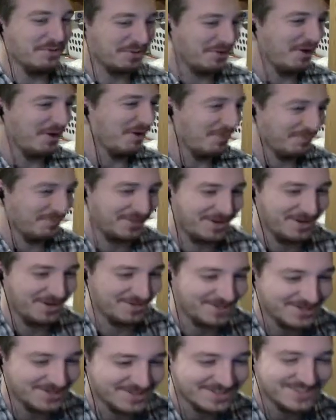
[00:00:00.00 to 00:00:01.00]
Goat
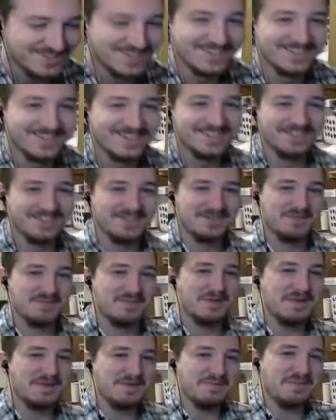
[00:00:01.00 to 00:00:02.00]
Mama. You're
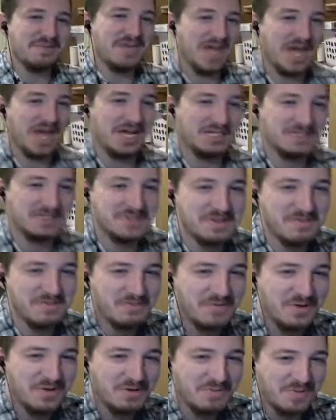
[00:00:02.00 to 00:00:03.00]
making me actually
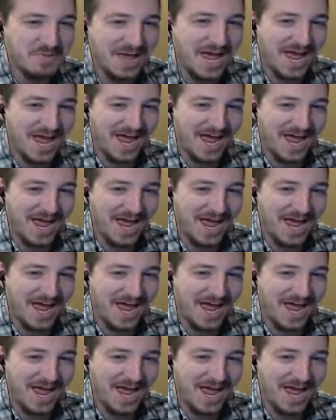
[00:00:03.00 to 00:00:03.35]
feel bad.